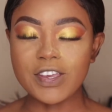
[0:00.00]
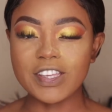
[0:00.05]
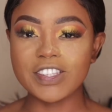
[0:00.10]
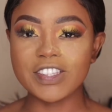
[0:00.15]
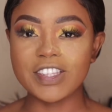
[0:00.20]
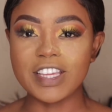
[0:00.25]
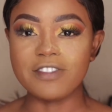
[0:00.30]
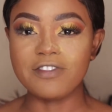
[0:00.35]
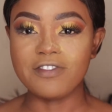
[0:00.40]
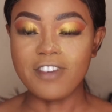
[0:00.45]

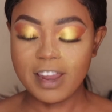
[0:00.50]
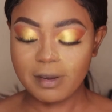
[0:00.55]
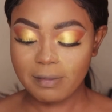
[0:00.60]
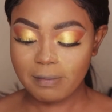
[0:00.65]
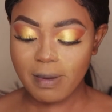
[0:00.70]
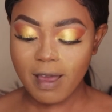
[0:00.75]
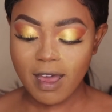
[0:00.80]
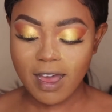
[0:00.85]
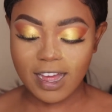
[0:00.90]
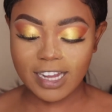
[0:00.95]
is that fun
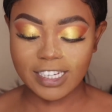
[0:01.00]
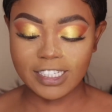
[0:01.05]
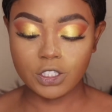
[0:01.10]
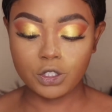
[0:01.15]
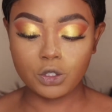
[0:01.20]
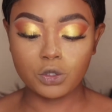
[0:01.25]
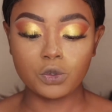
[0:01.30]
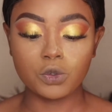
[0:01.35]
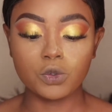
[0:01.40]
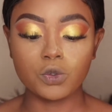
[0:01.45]
part
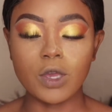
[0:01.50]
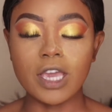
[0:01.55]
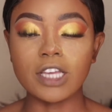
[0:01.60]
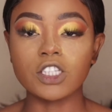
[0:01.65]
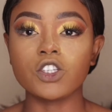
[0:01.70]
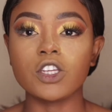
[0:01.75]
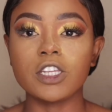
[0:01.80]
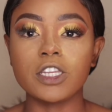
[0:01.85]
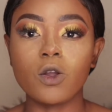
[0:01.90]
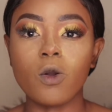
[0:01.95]
to
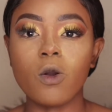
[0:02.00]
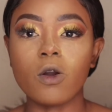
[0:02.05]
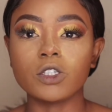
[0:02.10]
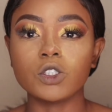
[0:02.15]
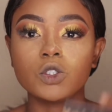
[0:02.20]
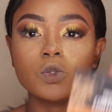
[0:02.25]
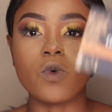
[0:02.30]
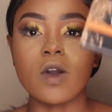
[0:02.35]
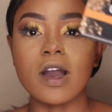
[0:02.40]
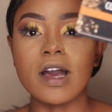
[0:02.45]
actually
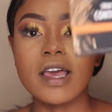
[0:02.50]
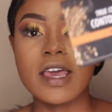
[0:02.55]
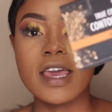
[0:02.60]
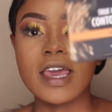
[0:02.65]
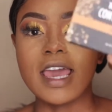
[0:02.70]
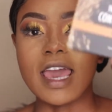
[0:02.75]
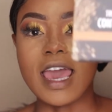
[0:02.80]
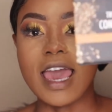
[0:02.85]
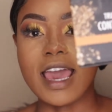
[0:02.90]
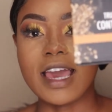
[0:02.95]
contour,
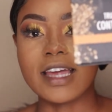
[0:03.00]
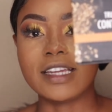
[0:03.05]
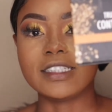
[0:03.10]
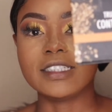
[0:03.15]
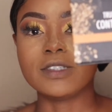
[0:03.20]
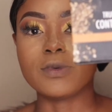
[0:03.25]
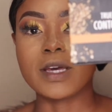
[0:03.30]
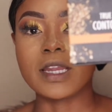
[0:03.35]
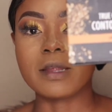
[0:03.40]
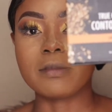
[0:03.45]

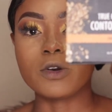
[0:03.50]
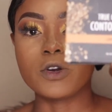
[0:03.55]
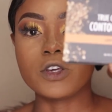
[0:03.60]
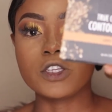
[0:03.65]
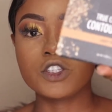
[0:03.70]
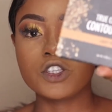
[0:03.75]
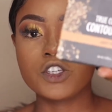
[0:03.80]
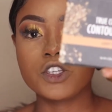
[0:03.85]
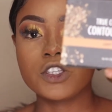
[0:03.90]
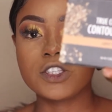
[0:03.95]
and what I'm
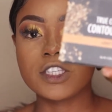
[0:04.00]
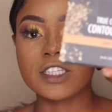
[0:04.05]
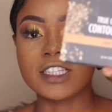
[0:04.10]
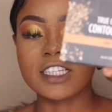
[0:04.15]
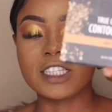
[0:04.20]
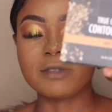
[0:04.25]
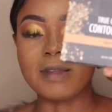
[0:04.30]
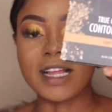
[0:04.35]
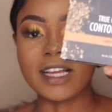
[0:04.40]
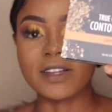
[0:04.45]
going to use is
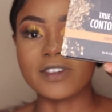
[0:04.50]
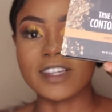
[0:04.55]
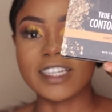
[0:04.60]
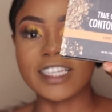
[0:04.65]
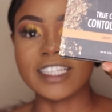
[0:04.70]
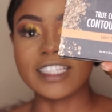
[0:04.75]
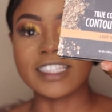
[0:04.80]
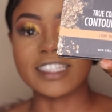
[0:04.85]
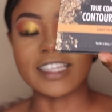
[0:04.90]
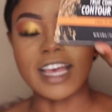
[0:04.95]
this Black
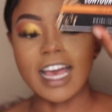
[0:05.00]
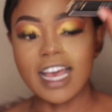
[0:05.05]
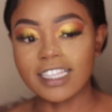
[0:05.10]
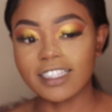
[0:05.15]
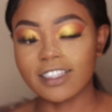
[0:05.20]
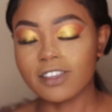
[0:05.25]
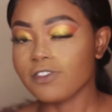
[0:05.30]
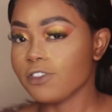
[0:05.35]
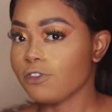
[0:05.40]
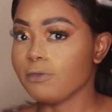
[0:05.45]
Radiance,
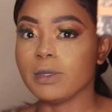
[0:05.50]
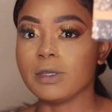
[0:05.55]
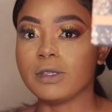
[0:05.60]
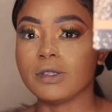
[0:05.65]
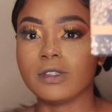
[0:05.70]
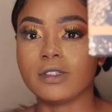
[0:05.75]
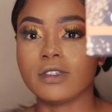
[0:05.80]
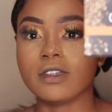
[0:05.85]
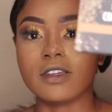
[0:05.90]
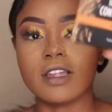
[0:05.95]
guys. If you've
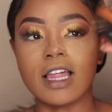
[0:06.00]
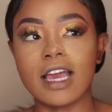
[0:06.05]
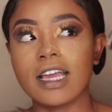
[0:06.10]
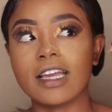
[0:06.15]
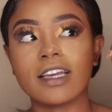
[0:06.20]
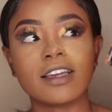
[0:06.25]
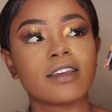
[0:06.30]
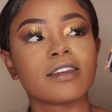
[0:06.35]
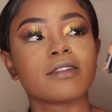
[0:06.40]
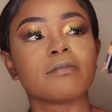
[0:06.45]
been
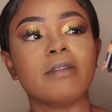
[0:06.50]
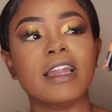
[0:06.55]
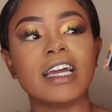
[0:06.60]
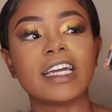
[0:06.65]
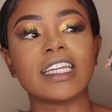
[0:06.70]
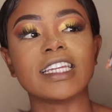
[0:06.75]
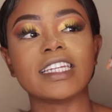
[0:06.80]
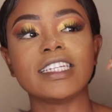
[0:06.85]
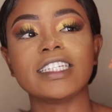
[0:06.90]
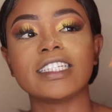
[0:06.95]

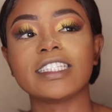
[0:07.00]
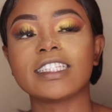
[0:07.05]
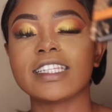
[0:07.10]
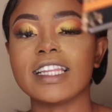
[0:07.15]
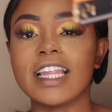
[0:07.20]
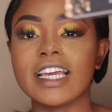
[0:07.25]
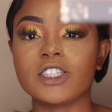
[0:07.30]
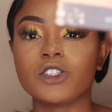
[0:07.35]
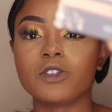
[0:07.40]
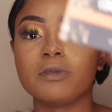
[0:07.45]
Black Radiance
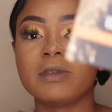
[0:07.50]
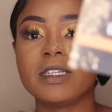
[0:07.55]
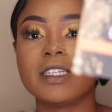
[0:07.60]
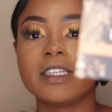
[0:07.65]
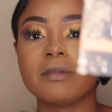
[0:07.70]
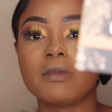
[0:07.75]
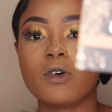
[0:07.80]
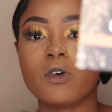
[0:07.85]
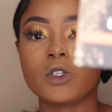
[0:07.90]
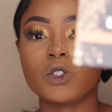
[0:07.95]
light to
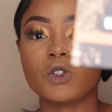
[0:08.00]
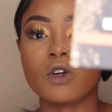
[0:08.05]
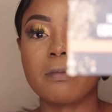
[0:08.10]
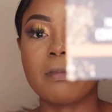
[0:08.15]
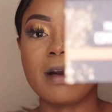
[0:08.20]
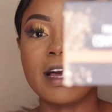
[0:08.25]
medium contour